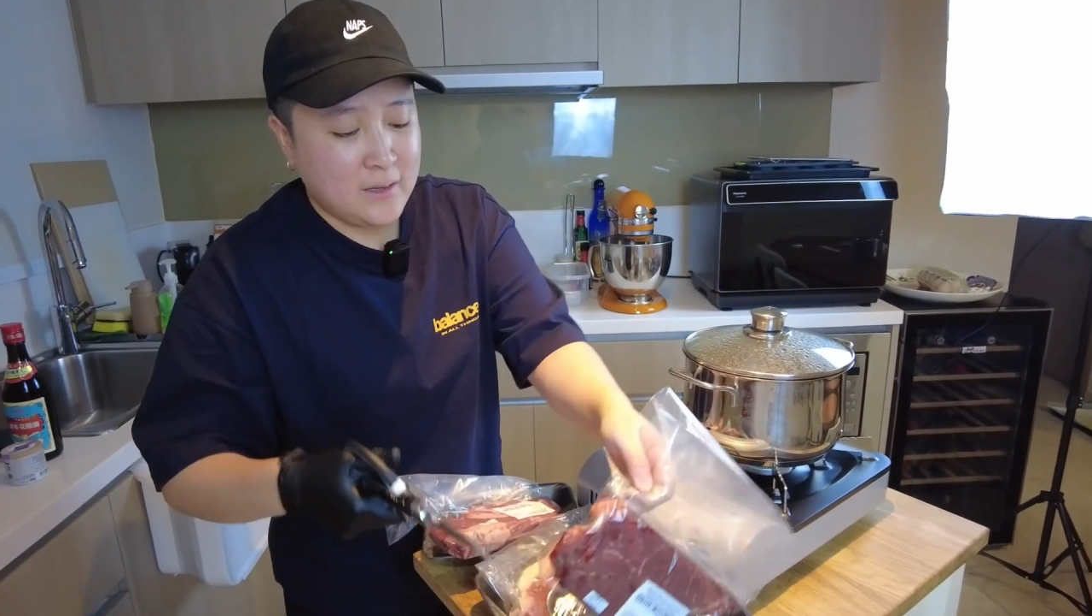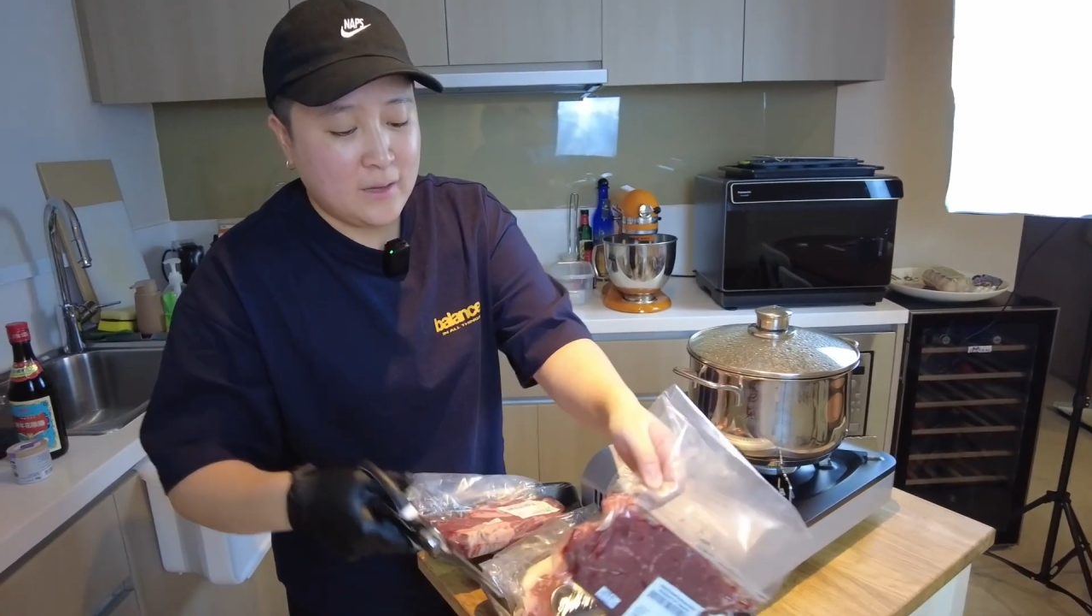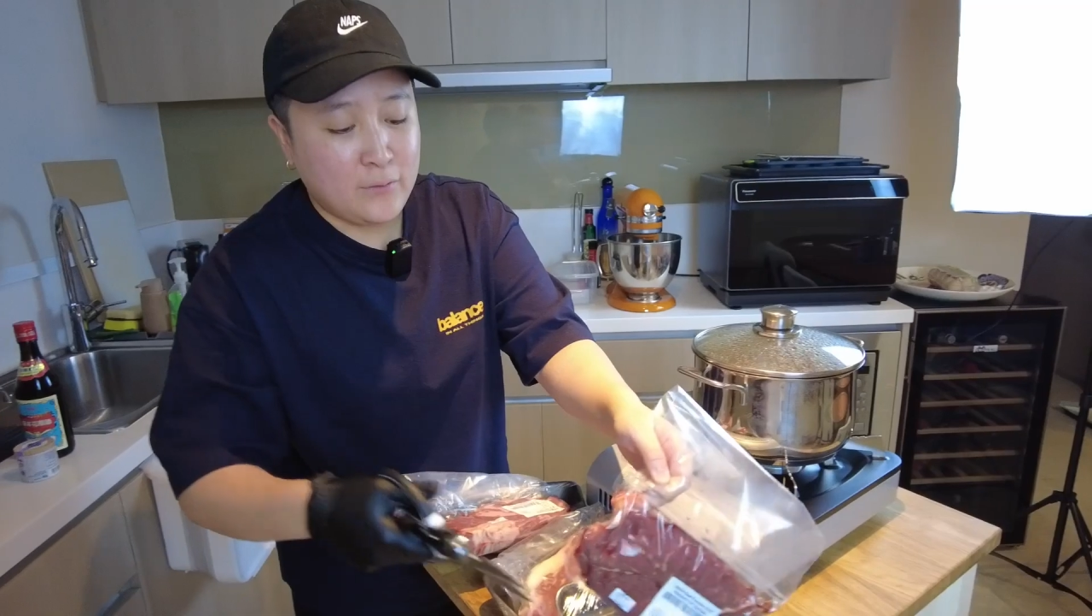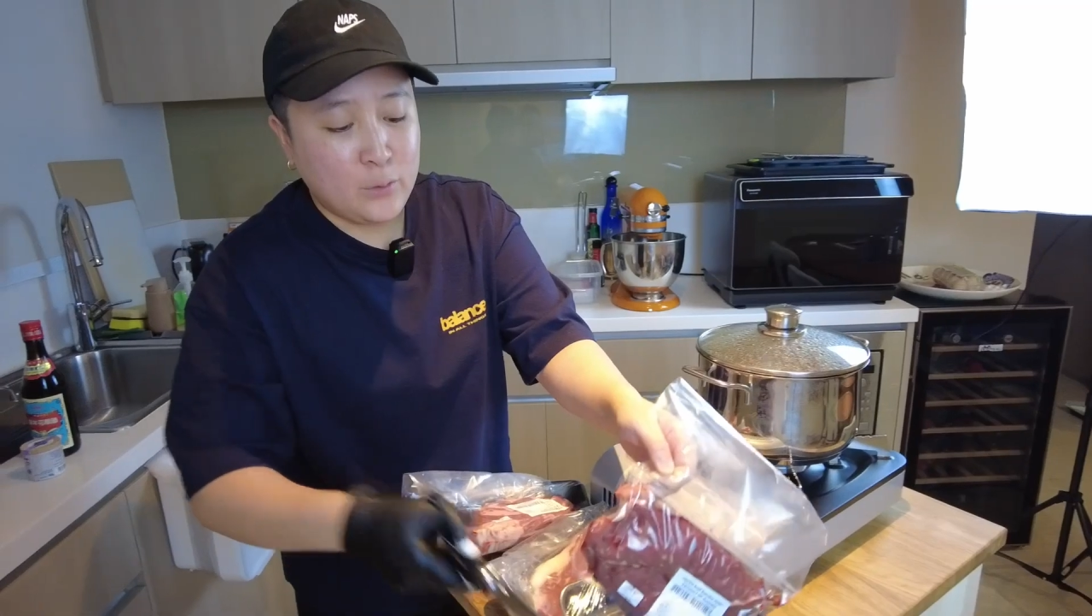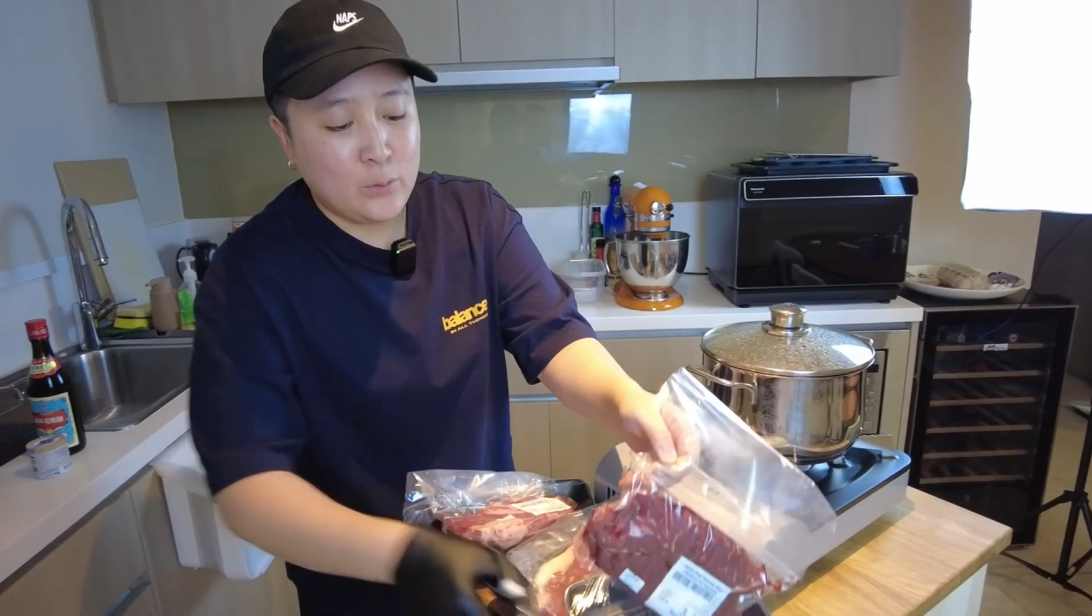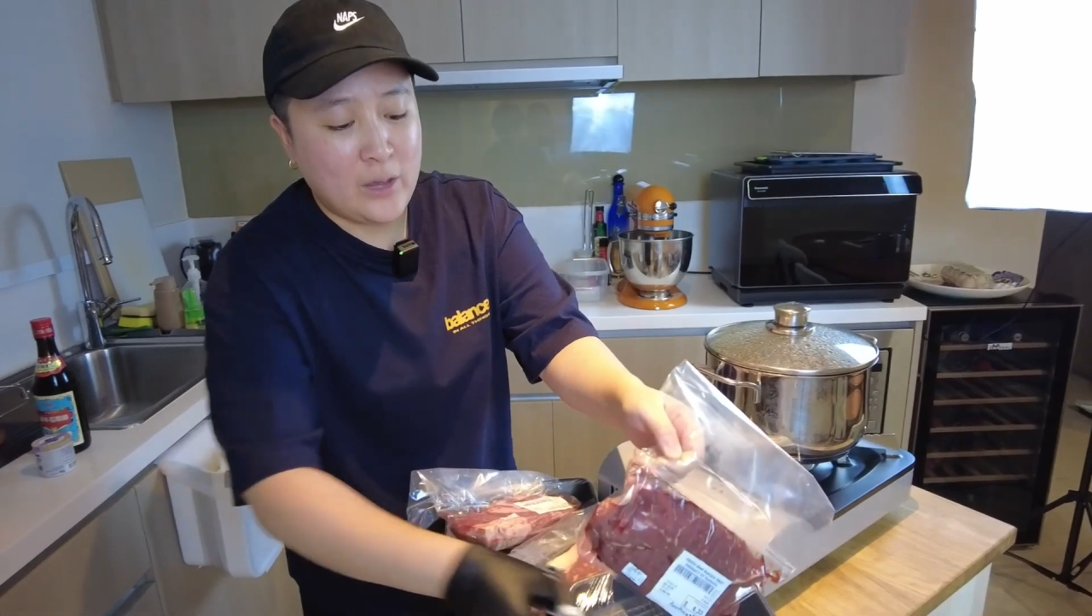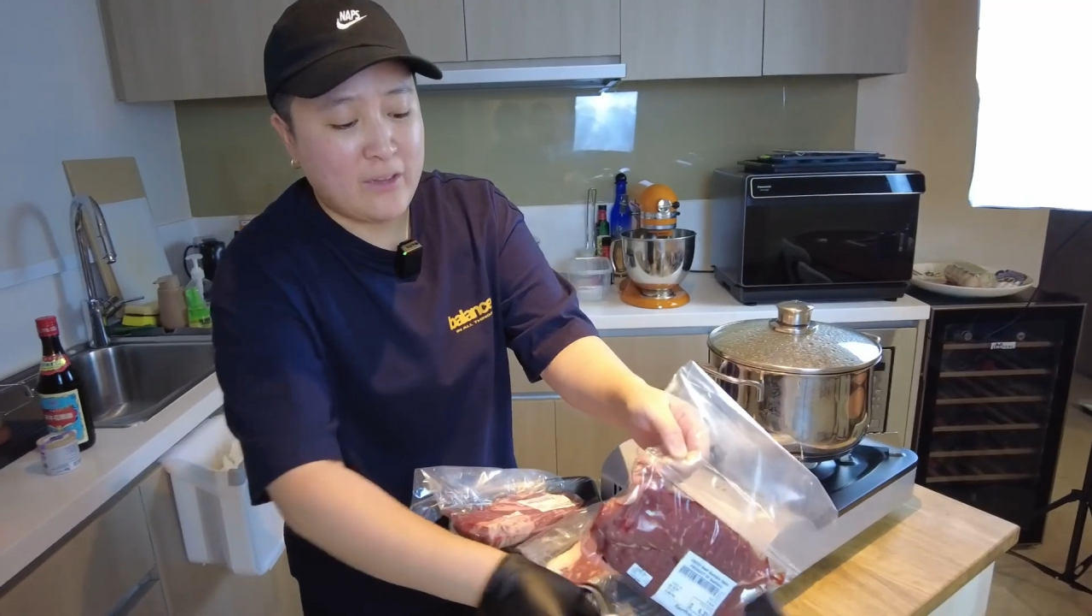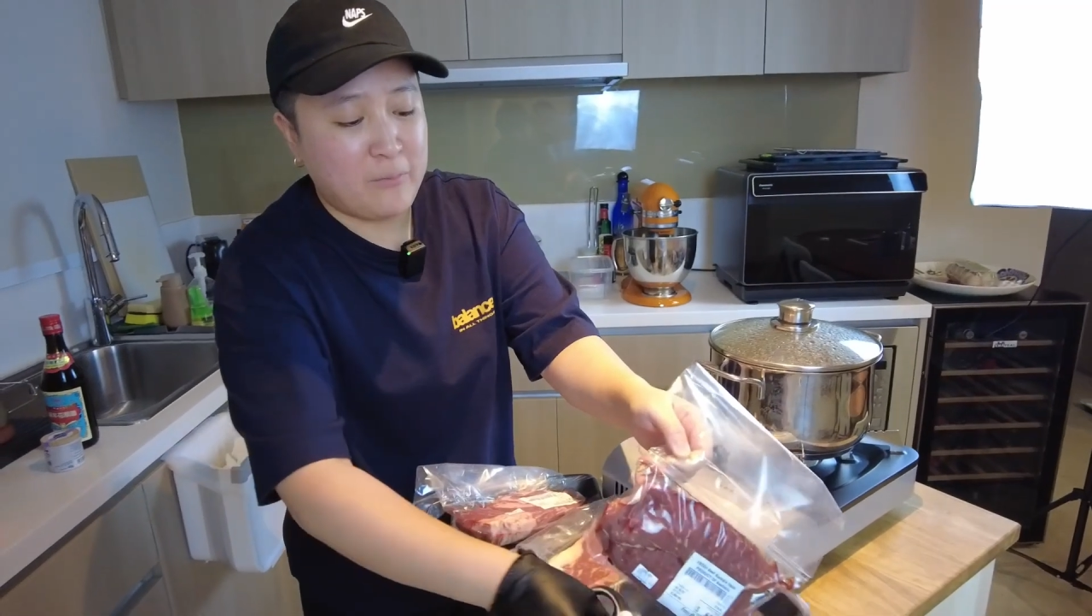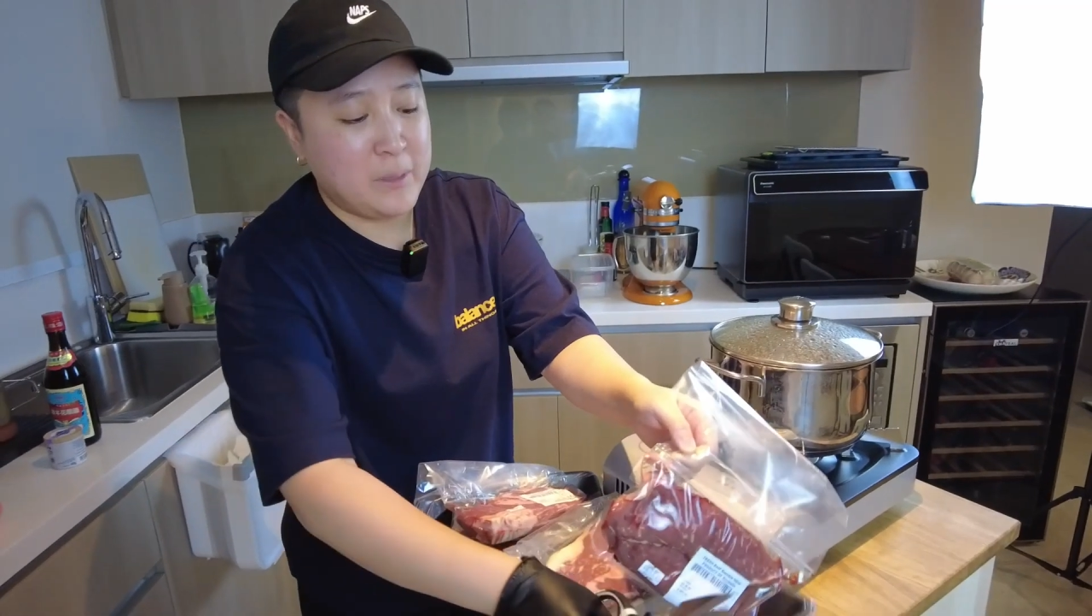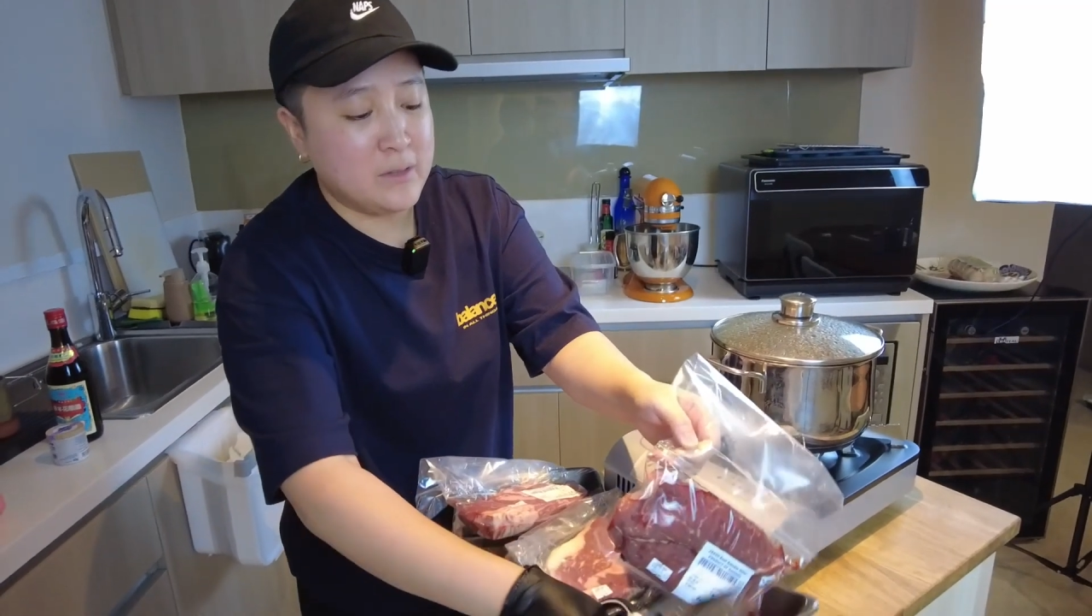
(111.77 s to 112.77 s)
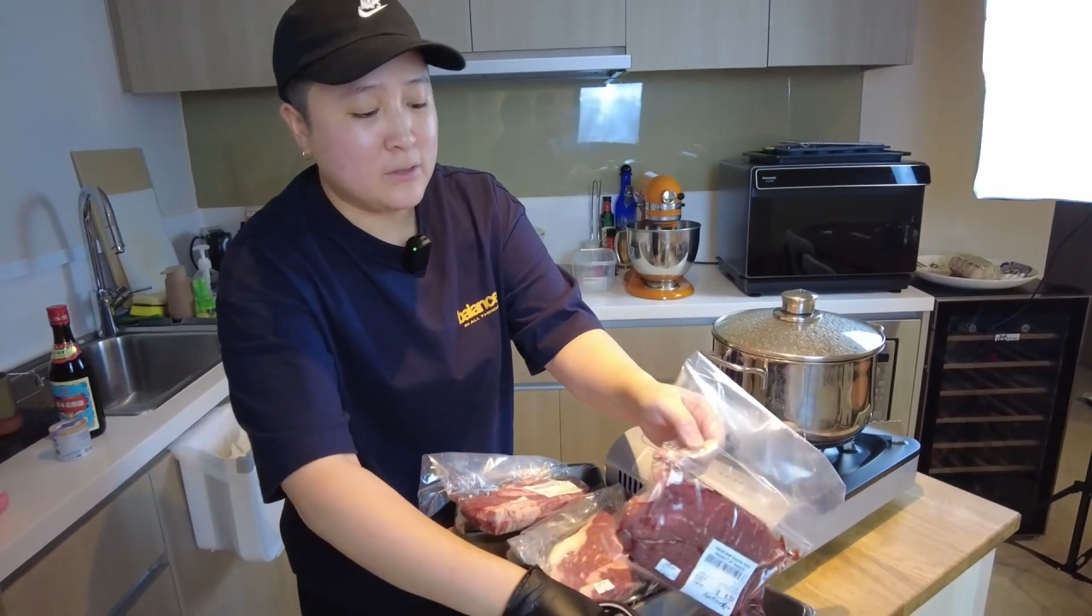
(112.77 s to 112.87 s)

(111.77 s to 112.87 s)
If you have been